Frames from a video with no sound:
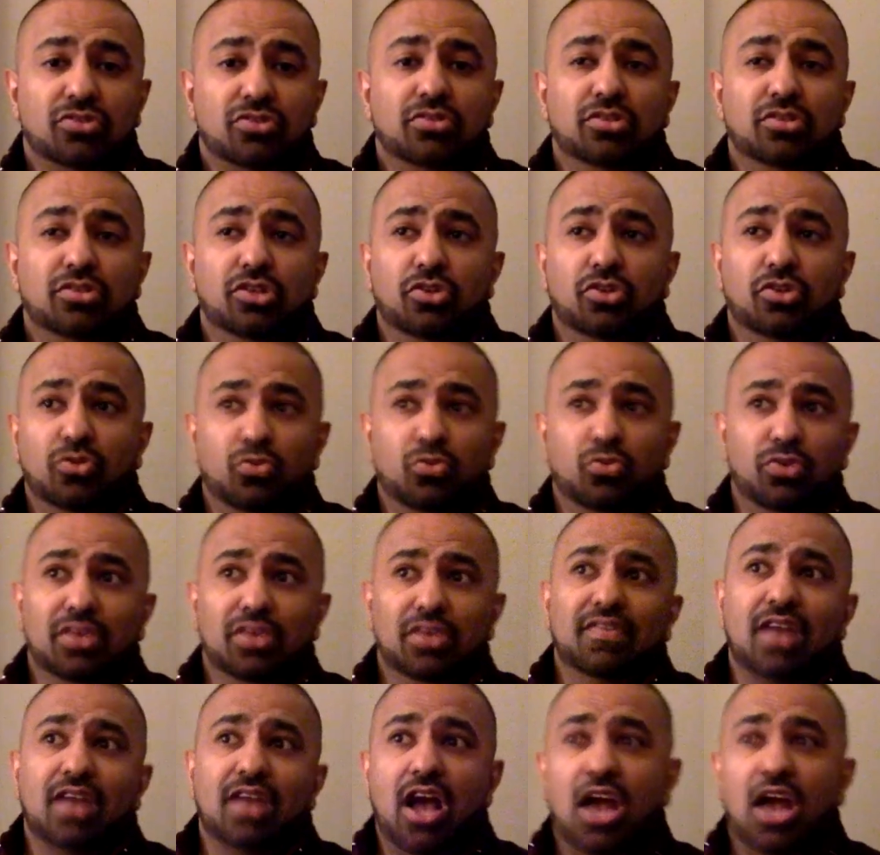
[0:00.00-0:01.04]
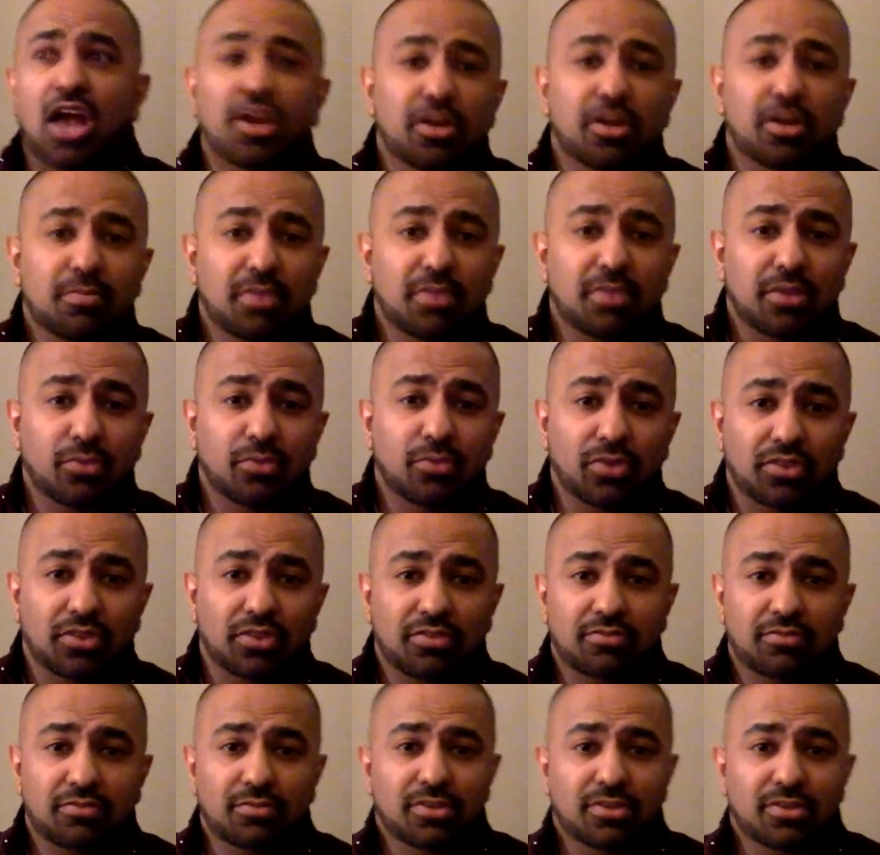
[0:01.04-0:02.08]
who even hired me with
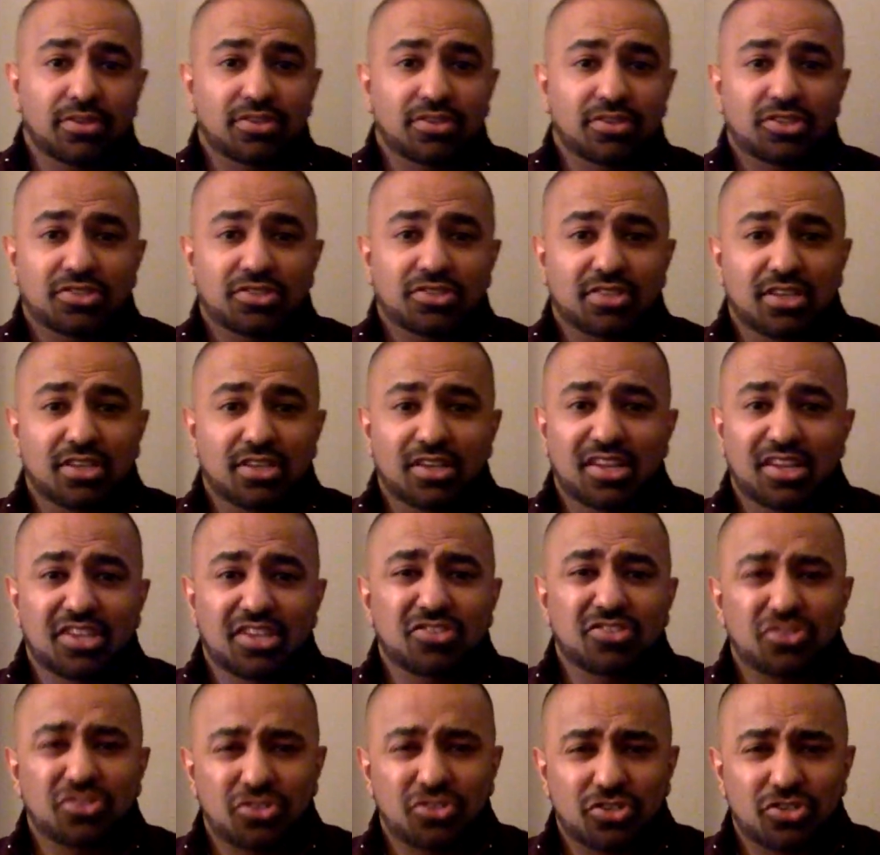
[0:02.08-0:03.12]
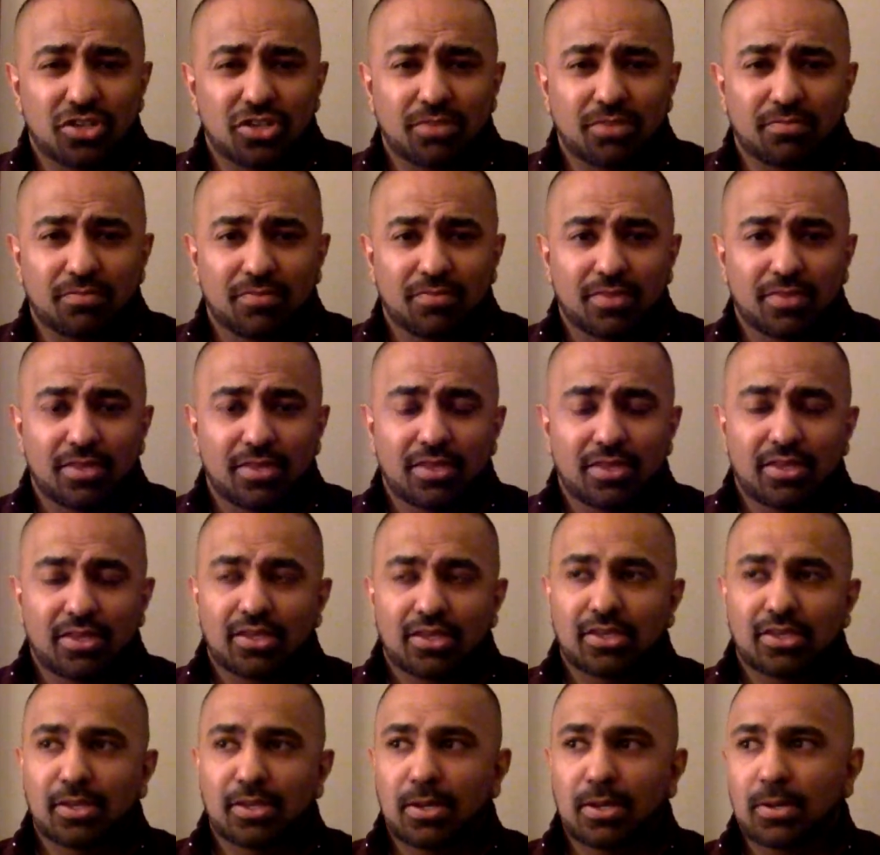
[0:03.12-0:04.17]
just an internship,
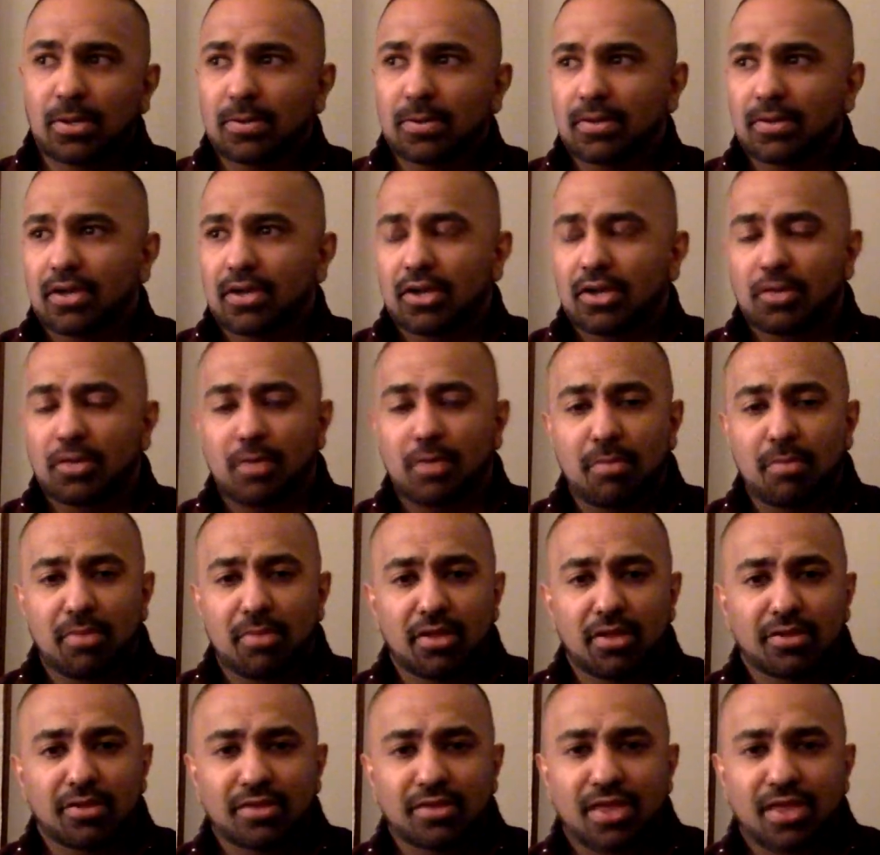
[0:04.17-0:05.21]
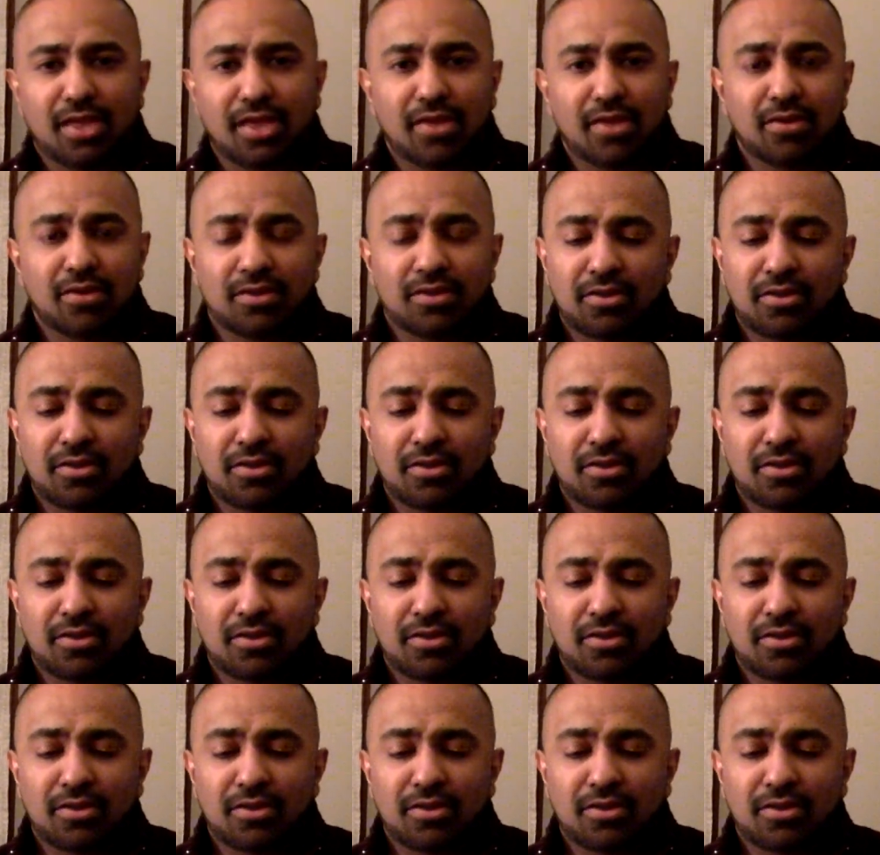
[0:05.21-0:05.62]
under my belt, and